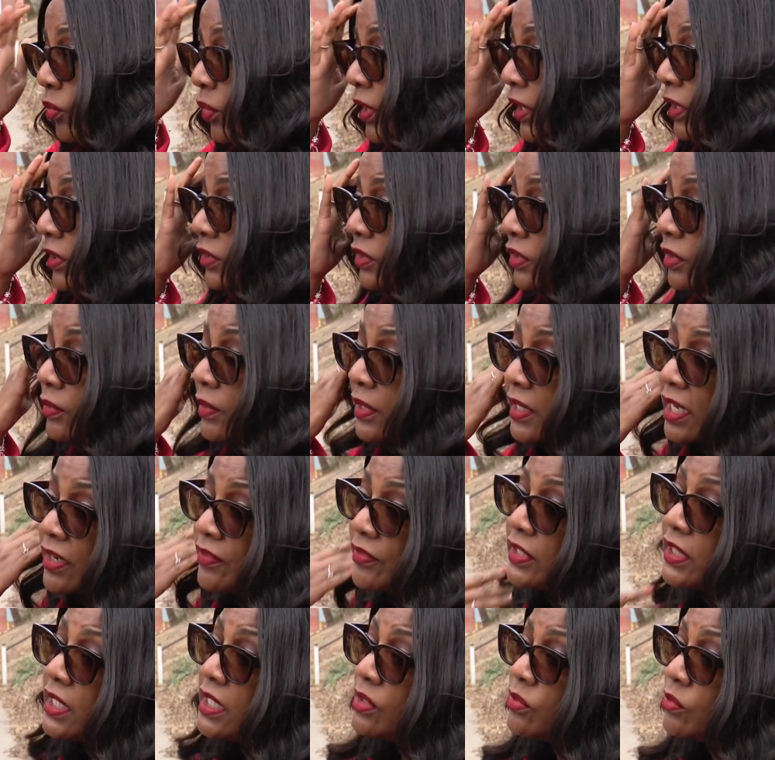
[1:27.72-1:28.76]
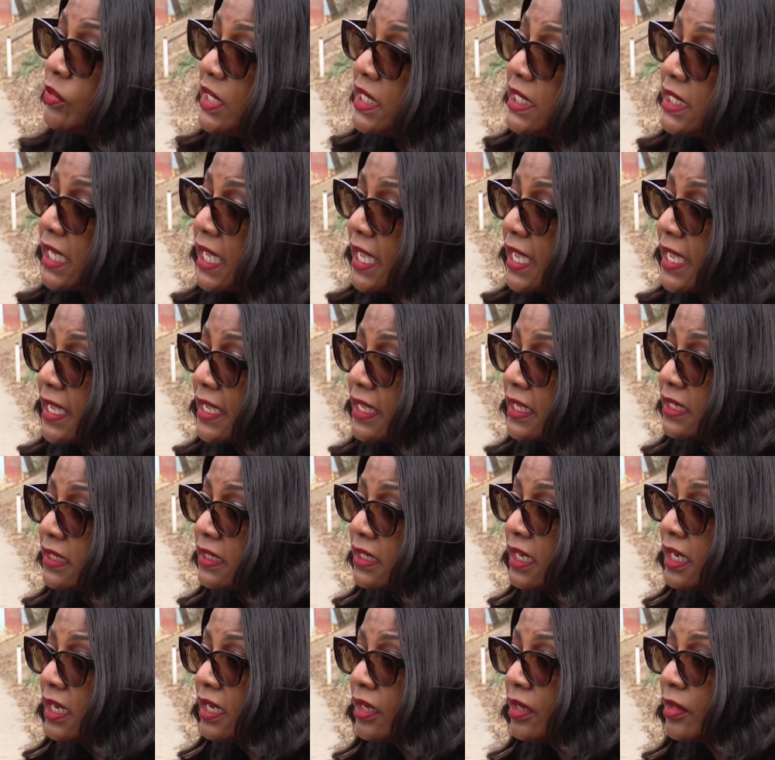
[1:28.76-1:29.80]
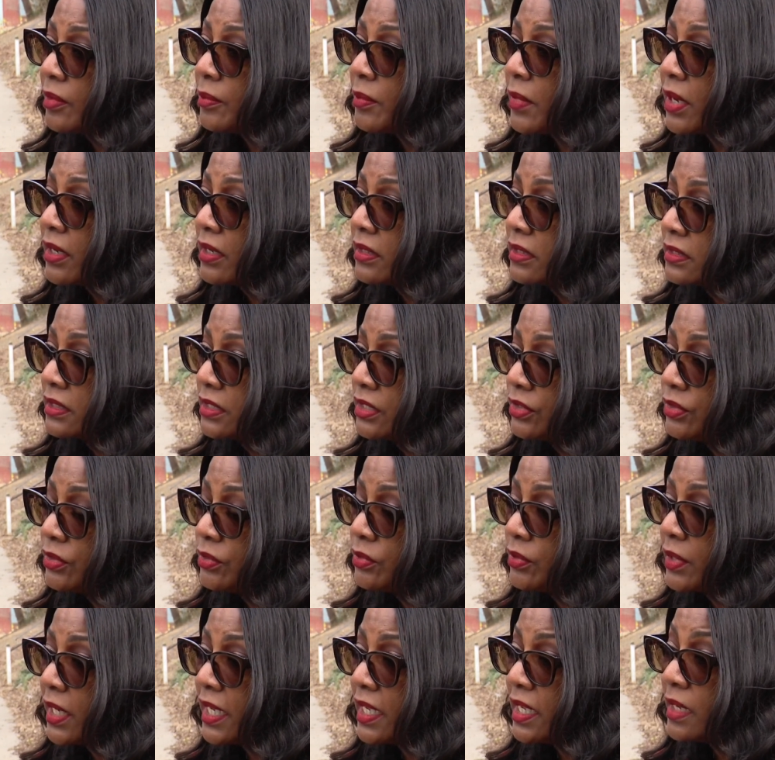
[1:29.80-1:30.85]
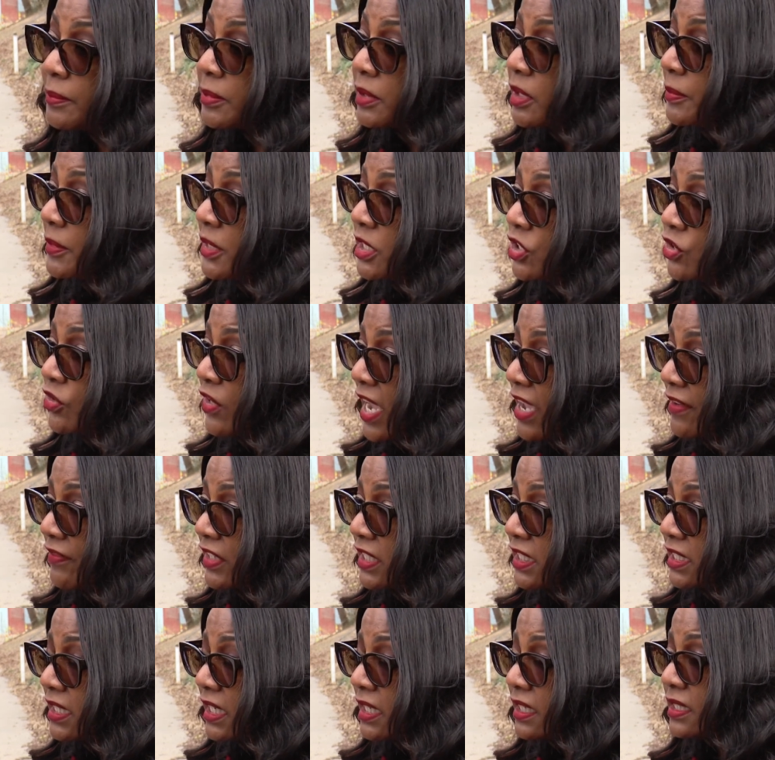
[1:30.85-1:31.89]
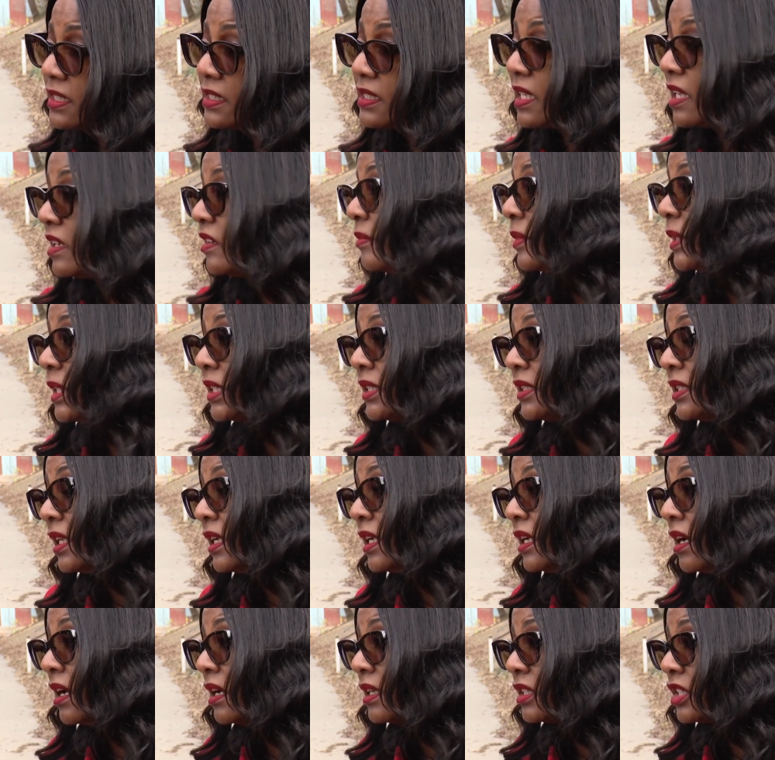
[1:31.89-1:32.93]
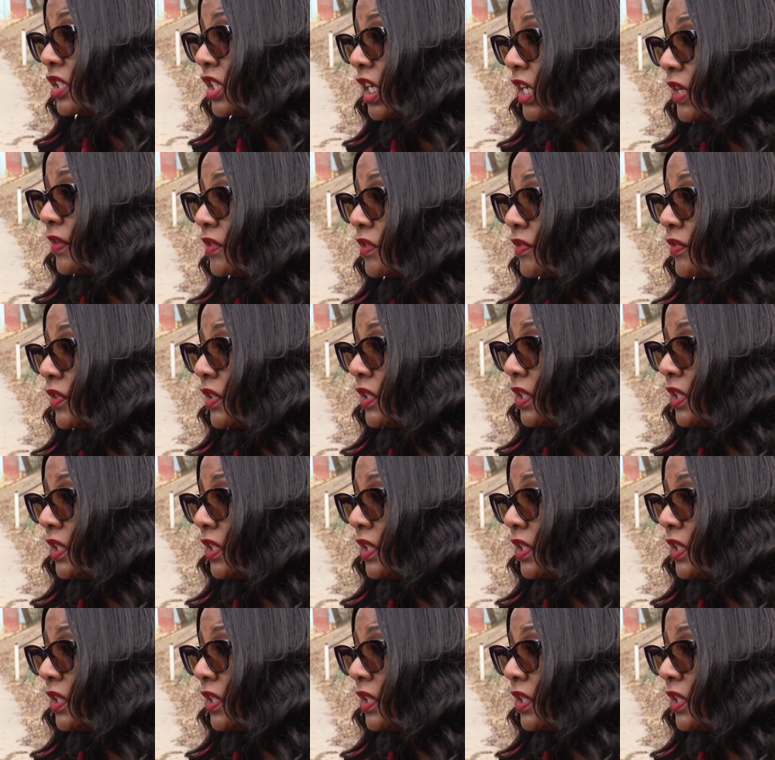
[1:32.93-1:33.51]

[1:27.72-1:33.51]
We're doing everything we can um, to uh, implement traffic studies that have been sitting on shelves for